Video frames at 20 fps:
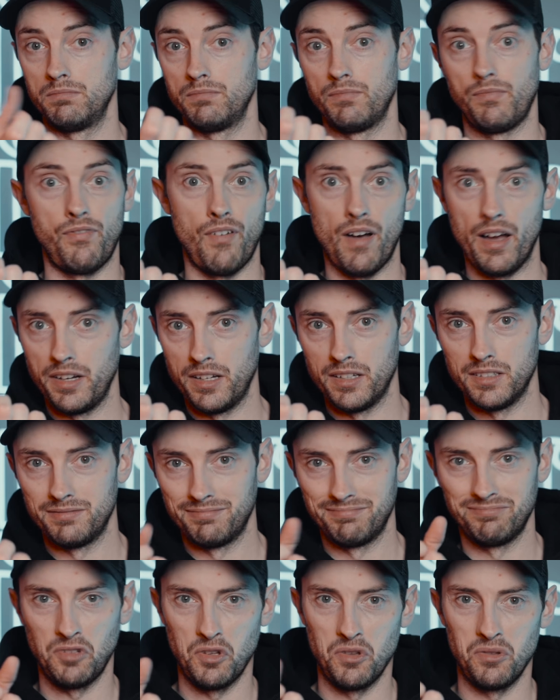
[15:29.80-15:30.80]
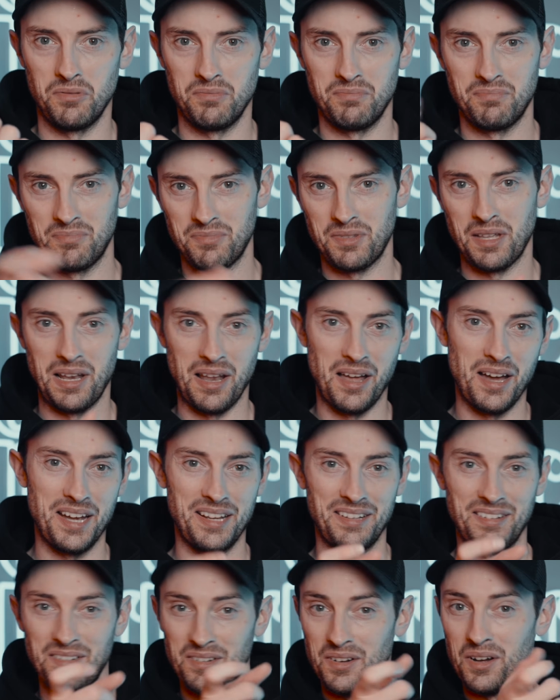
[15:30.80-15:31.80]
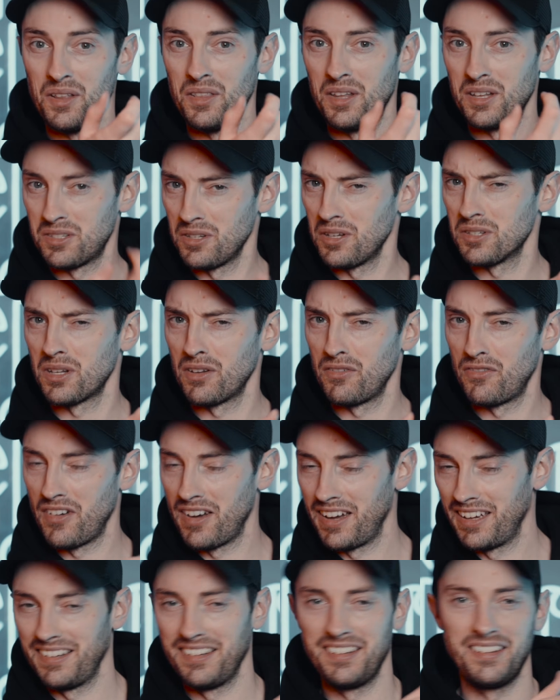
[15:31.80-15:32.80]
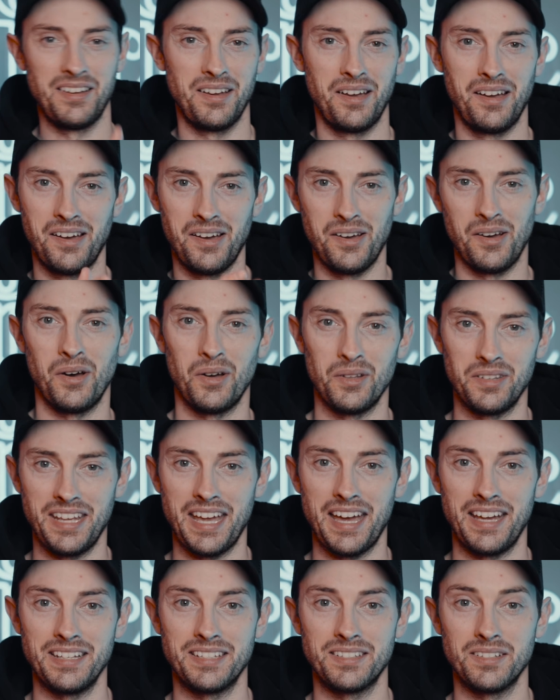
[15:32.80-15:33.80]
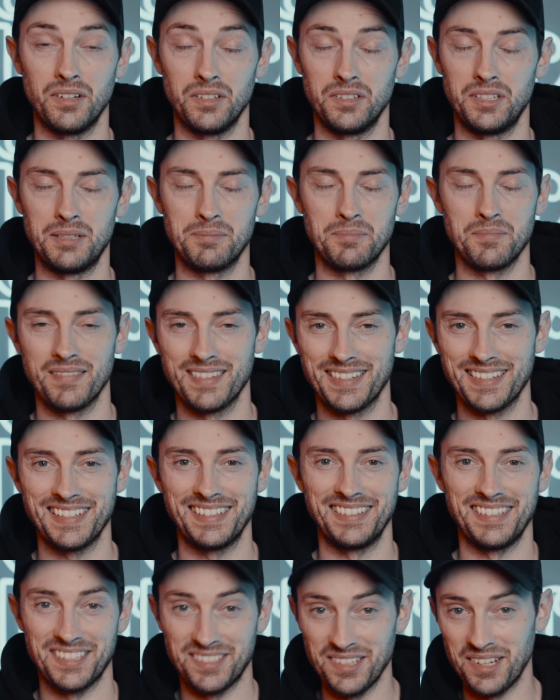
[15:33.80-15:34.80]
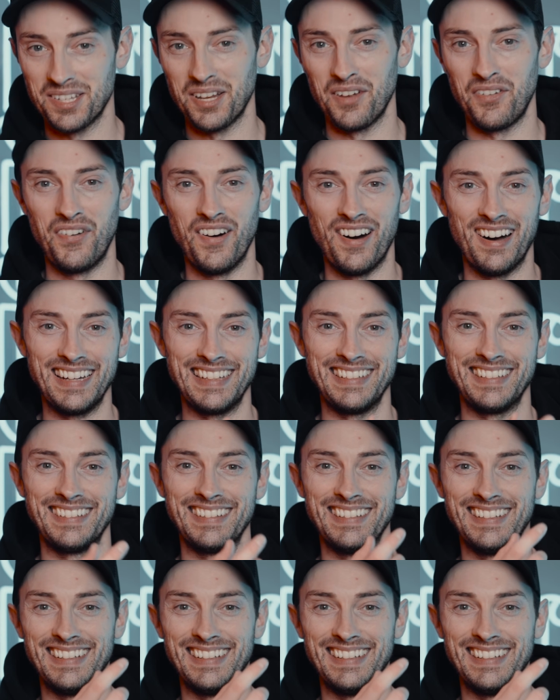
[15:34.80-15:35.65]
finer than the line that's not so fine on the that's not so fine,